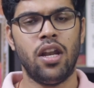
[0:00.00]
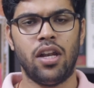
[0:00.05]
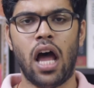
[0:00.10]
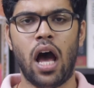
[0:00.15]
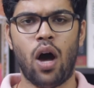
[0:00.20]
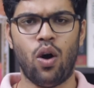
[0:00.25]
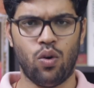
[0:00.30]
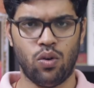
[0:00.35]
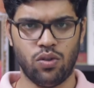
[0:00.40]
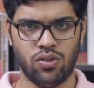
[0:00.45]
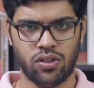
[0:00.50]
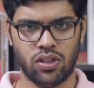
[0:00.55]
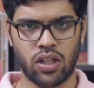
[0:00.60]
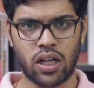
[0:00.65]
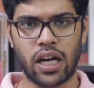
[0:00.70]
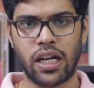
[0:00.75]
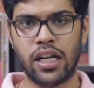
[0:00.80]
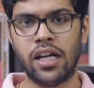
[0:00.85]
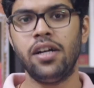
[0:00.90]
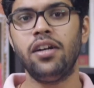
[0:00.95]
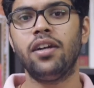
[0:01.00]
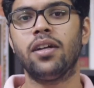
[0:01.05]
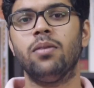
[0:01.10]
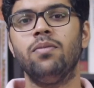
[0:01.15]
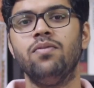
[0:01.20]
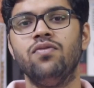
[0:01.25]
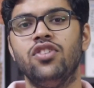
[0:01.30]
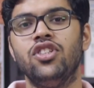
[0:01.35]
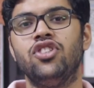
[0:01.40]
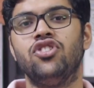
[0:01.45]
Now, the
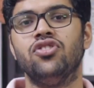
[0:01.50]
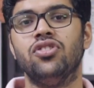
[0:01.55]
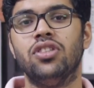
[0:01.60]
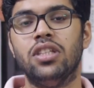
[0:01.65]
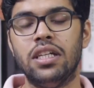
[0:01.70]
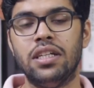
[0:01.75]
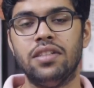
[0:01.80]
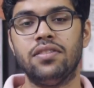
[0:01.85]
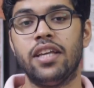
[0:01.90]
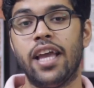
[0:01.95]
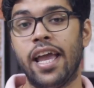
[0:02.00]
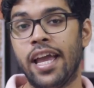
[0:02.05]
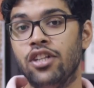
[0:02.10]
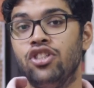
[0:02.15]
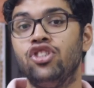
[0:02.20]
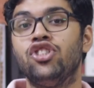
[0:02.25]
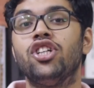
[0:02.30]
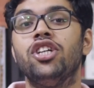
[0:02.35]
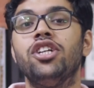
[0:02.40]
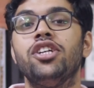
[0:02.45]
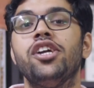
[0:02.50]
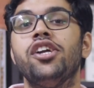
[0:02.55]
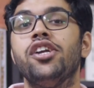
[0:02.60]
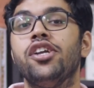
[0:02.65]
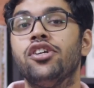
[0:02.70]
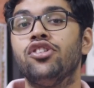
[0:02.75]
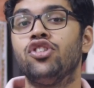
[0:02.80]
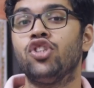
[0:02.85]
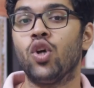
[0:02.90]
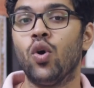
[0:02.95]
conundrum which these ancient
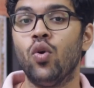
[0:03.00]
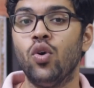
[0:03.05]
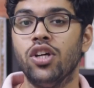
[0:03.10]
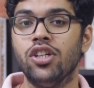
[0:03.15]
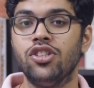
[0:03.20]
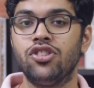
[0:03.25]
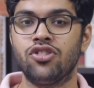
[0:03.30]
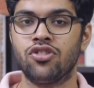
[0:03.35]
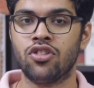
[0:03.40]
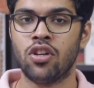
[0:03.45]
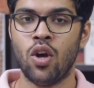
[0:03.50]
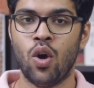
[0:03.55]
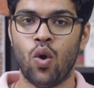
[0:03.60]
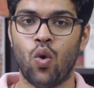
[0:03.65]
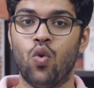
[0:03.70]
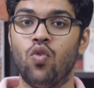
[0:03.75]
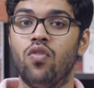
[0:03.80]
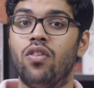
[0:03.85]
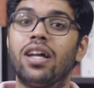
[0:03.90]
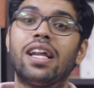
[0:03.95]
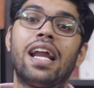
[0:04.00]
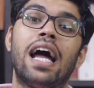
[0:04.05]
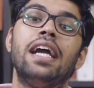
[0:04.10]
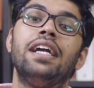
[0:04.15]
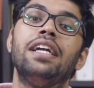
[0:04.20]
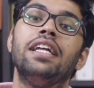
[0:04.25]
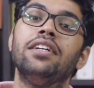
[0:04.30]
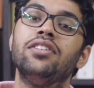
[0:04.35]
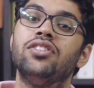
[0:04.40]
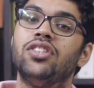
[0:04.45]
Indian theorists who were
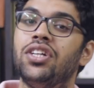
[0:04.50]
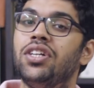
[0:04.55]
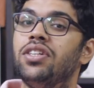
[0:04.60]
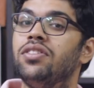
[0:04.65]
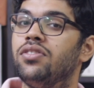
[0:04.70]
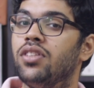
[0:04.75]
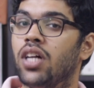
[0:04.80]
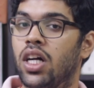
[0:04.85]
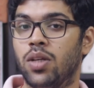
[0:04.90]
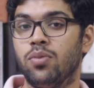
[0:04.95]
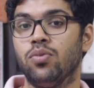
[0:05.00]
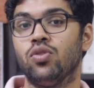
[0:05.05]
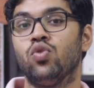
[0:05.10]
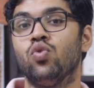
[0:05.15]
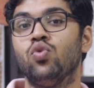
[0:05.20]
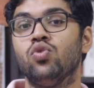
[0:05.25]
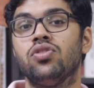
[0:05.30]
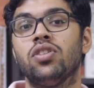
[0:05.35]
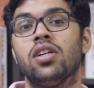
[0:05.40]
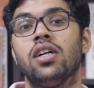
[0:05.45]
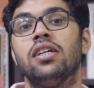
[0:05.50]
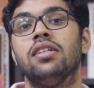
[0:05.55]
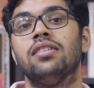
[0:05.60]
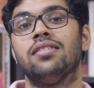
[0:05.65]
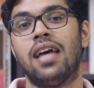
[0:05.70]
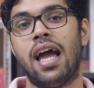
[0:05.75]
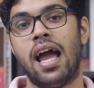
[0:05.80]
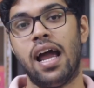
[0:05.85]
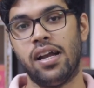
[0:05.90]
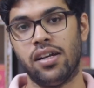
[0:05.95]
writing these Dharma
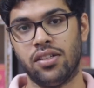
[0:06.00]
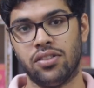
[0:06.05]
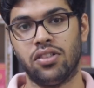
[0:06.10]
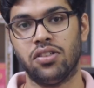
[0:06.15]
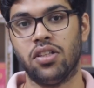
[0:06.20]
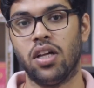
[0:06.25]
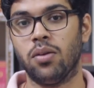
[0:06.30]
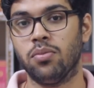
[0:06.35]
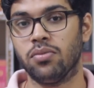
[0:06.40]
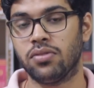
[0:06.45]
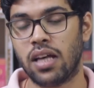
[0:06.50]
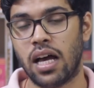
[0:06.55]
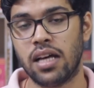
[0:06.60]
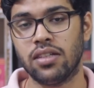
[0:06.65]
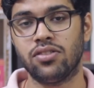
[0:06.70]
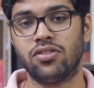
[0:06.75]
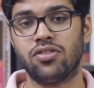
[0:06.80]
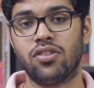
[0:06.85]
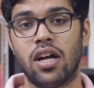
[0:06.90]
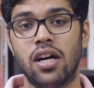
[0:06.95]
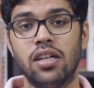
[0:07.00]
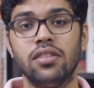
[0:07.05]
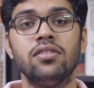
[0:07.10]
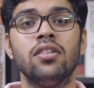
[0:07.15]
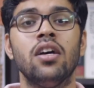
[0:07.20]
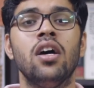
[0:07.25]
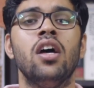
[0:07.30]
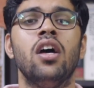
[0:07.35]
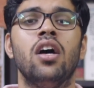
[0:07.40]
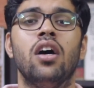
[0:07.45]
Sutras and the Dharma
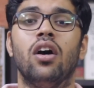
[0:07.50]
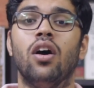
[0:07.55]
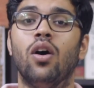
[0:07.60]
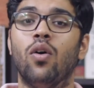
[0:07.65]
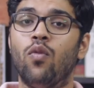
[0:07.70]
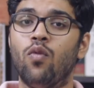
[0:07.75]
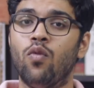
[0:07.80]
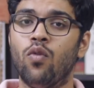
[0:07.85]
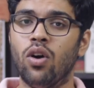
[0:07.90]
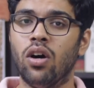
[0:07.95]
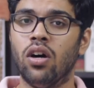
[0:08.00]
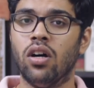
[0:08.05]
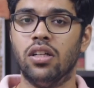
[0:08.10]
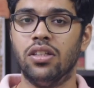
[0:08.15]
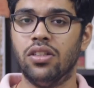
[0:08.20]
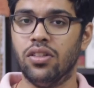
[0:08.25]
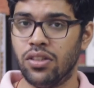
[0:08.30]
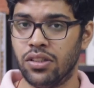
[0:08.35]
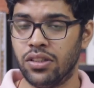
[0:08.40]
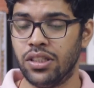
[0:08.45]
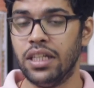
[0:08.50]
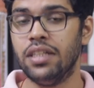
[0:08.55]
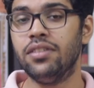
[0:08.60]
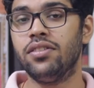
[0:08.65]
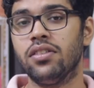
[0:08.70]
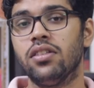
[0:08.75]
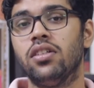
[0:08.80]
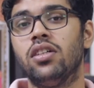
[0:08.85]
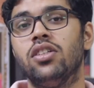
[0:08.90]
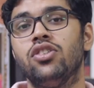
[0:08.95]
Shastras,
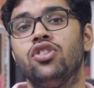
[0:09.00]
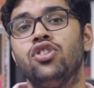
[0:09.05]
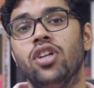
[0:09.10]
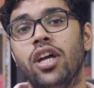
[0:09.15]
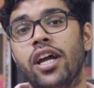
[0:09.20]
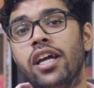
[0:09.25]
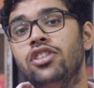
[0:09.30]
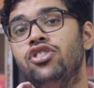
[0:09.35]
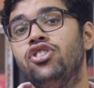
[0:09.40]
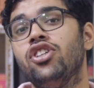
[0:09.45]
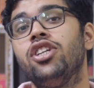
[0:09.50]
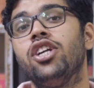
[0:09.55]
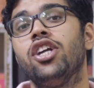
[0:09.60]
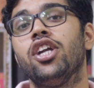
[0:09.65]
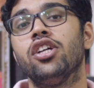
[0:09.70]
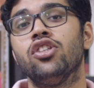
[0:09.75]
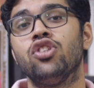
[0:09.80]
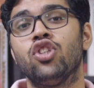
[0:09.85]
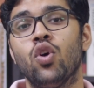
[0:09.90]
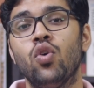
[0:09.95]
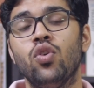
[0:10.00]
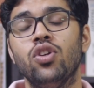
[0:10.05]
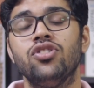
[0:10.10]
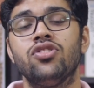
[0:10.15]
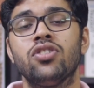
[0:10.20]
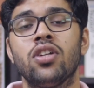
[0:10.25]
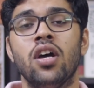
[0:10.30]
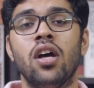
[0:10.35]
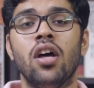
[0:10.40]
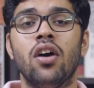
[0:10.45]
ancient Indian
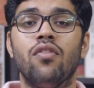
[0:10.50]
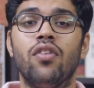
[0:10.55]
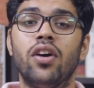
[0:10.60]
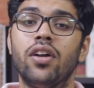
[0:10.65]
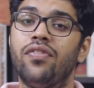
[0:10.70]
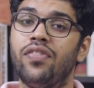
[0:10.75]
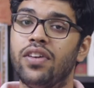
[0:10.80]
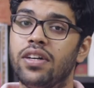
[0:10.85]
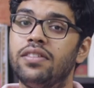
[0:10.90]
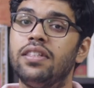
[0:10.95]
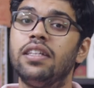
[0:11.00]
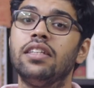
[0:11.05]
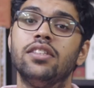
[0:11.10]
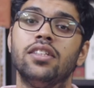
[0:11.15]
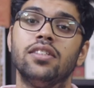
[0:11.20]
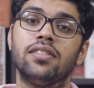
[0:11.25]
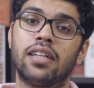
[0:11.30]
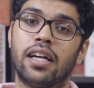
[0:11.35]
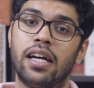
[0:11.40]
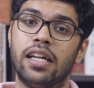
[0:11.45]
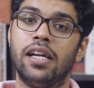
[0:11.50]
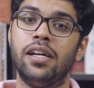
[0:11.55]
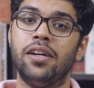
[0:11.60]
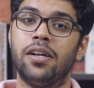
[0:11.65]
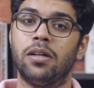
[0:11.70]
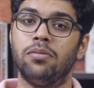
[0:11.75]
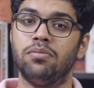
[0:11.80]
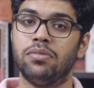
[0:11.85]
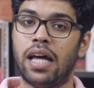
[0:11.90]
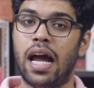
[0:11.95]
theorists were facing this
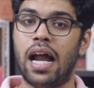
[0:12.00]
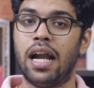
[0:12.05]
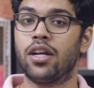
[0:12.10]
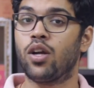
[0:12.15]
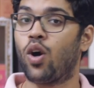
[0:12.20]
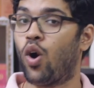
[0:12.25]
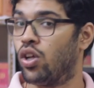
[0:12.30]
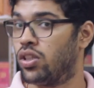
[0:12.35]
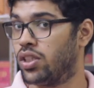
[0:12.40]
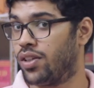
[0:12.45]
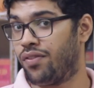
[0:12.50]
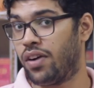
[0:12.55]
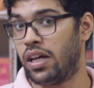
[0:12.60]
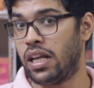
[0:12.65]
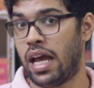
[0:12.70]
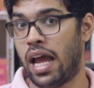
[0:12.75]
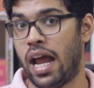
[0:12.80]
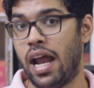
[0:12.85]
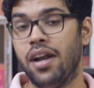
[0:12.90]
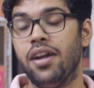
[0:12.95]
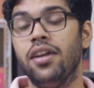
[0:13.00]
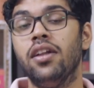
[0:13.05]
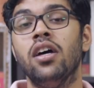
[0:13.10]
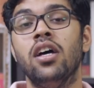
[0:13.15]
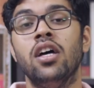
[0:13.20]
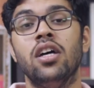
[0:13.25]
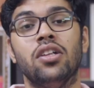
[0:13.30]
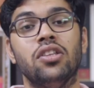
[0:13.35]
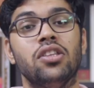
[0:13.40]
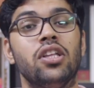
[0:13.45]
conundrum that on the one hand,
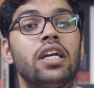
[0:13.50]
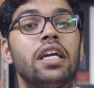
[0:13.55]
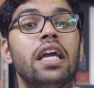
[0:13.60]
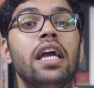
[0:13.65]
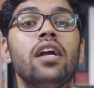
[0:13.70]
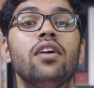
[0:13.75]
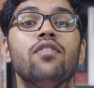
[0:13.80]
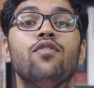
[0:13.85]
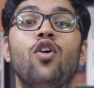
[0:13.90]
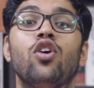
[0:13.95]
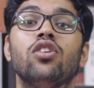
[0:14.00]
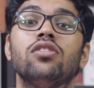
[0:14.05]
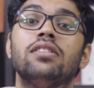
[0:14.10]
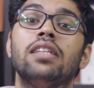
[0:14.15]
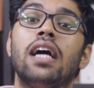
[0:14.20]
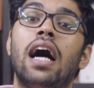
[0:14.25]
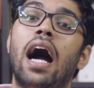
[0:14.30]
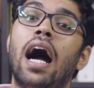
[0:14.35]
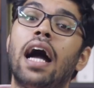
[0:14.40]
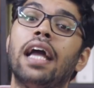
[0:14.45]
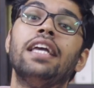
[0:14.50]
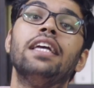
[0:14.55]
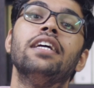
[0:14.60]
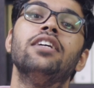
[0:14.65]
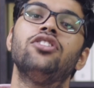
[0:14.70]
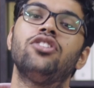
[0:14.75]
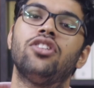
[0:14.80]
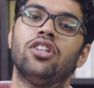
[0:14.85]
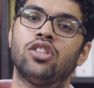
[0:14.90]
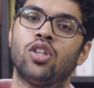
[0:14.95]
the king was the
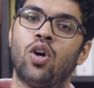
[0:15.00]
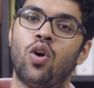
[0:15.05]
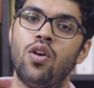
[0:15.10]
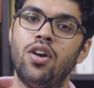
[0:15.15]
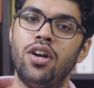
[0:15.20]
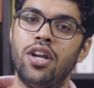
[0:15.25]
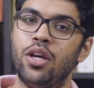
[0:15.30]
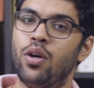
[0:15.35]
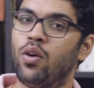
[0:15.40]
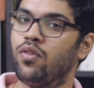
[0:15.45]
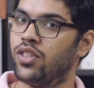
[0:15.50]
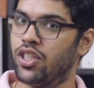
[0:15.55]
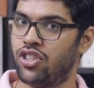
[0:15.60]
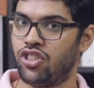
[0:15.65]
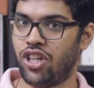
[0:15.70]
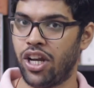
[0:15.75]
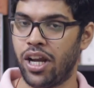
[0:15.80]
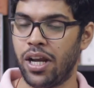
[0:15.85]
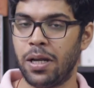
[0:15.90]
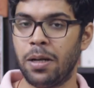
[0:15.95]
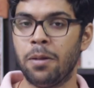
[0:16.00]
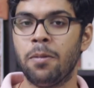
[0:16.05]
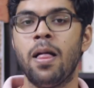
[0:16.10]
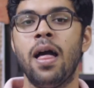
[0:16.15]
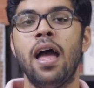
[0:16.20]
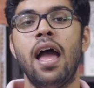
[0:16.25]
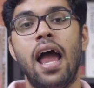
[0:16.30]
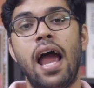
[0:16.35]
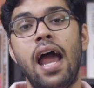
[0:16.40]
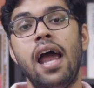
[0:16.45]
highest authority of the state
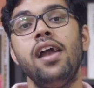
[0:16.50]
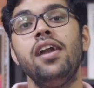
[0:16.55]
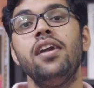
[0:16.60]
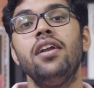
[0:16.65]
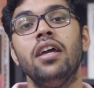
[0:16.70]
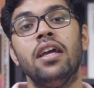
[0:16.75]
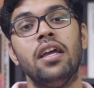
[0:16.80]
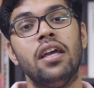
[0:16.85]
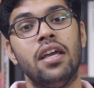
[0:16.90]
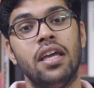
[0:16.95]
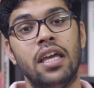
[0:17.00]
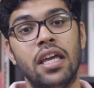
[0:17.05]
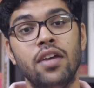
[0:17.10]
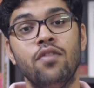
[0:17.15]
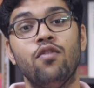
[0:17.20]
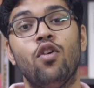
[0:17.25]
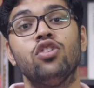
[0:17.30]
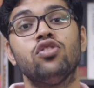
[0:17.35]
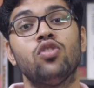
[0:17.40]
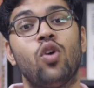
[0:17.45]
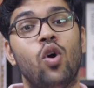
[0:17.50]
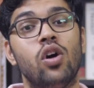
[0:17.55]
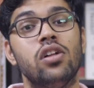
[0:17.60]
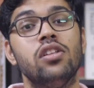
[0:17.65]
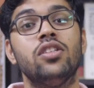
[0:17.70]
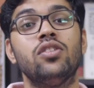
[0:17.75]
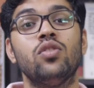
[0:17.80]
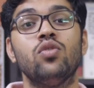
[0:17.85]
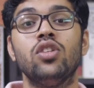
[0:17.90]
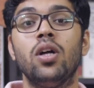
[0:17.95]
and he was
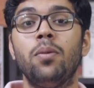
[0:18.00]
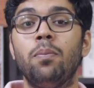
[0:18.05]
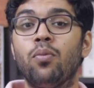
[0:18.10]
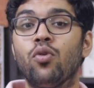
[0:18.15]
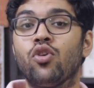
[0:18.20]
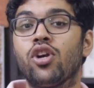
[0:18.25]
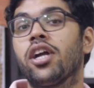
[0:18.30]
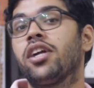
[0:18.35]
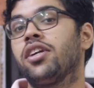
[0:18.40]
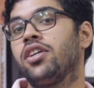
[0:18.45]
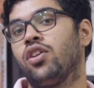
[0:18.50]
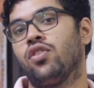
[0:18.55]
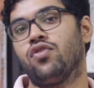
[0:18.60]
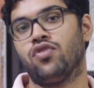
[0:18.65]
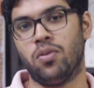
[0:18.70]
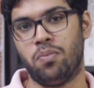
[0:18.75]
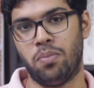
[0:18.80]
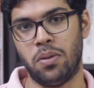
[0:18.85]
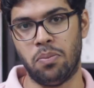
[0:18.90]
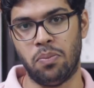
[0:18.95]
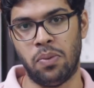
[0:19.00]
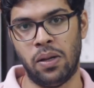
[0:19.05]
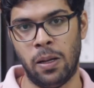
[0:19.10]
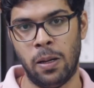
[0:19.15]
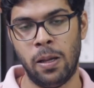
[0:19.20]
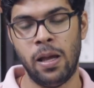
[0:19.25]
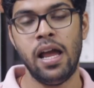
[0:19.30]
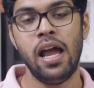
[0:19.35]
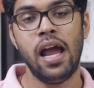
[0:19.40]
also the protector of the people.